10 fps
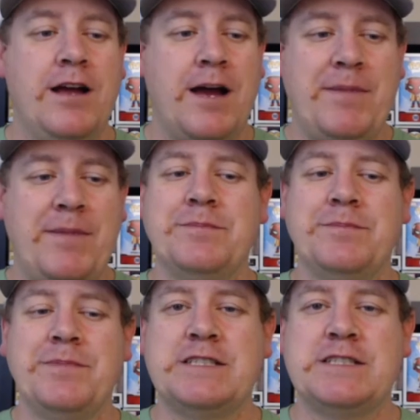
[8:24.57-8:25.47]
about
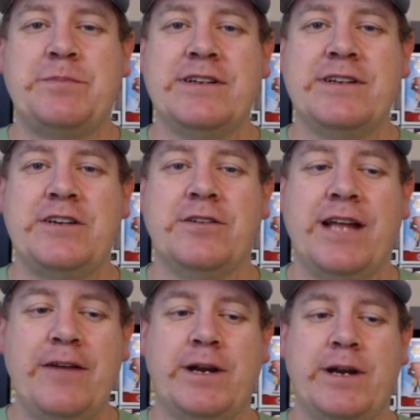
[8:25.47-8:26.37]
something you've experienced in your
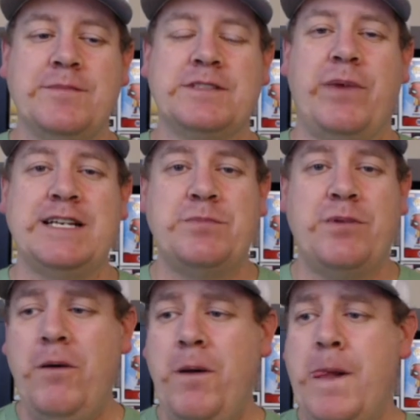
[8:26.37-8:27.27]
life when it comes to
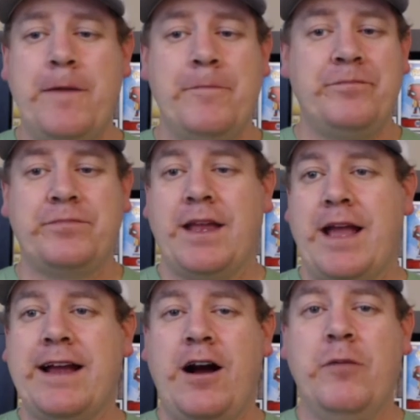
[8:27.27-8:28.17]
baseball,
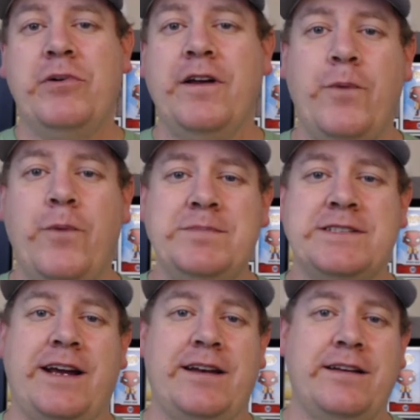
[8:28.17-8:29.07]
heck, I'll put it on the
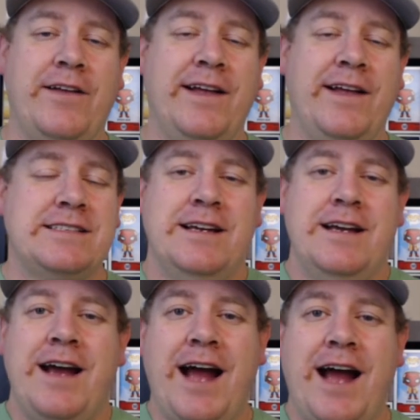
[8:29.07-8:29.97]
website.
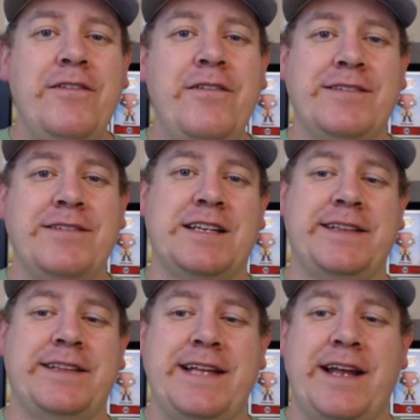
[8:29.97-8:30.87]
I love having stuff
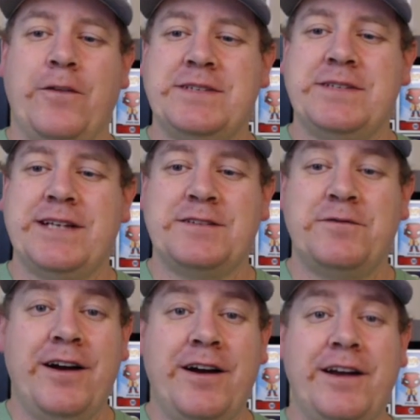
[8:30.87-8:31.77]
like that on the website. It's
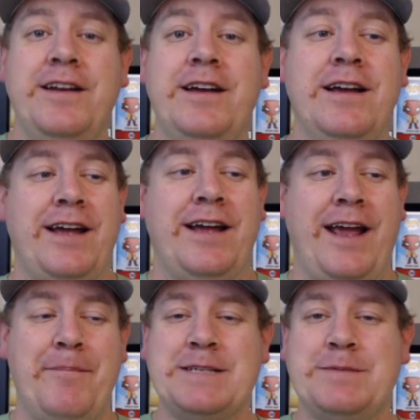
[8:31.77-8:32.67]
fun.
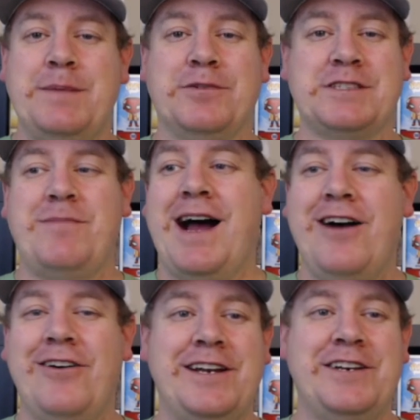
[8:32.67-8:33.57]
It makes people
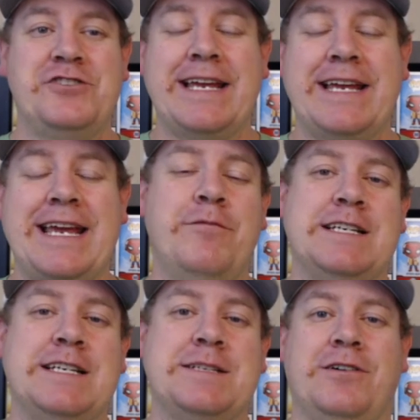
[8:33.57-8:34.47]
smile and enjoy the game of
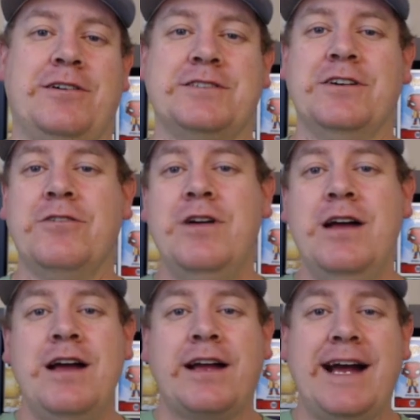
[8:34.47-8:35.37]
baseball. So,
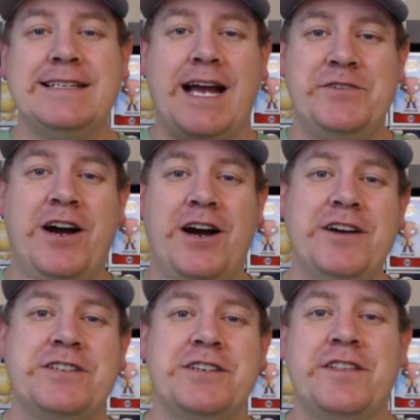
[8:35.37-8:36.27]
guys, I'm
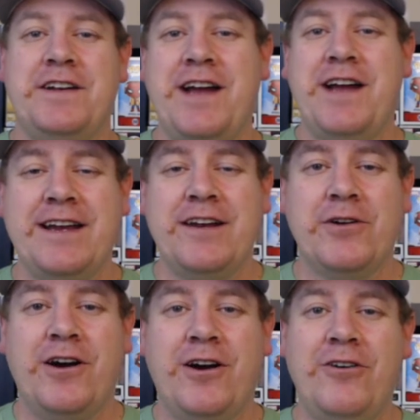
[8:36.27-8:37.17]
Josh, the 980
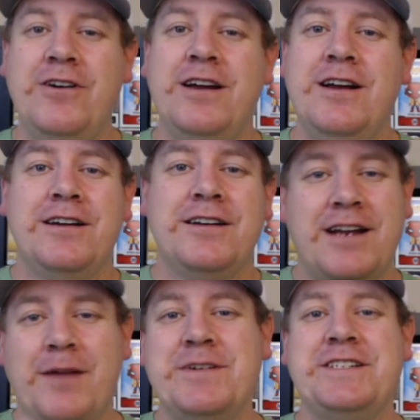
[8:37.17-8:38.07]
Know-It-All,
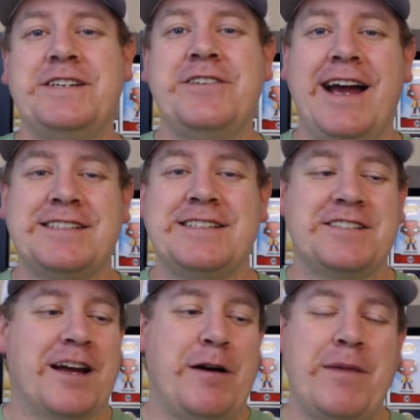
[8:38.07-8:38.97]
coming to you guys to
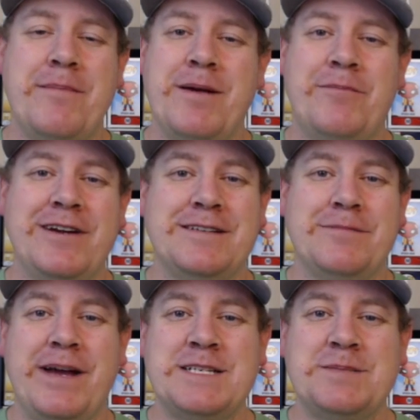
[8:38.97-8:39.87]
talk about my memories
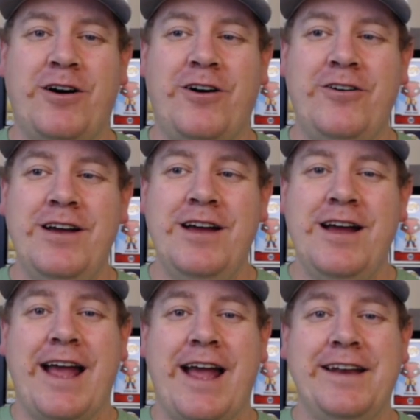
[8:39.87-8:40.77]
in baseball,
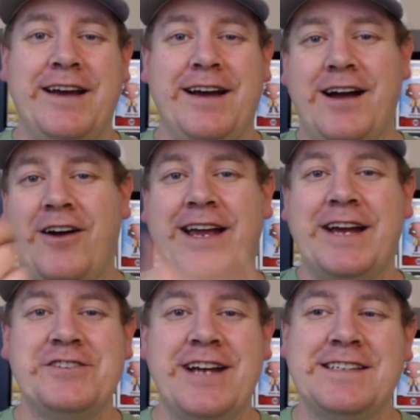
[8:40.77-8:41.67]
and I'll
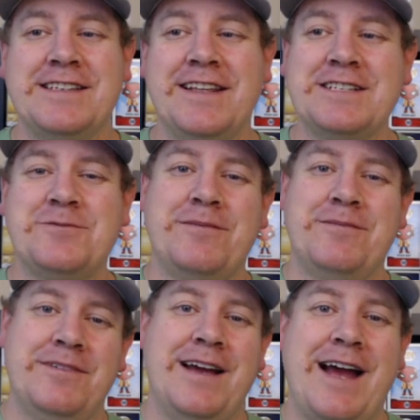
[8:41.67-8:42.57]
catch you guys in the next one.
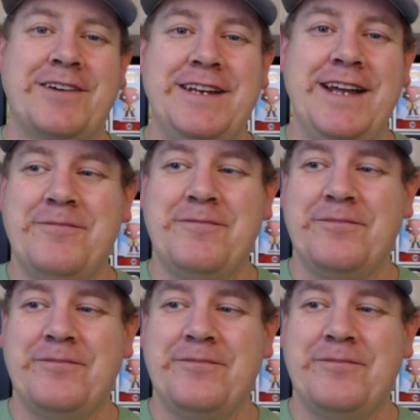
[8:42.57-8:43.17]
Have a good day.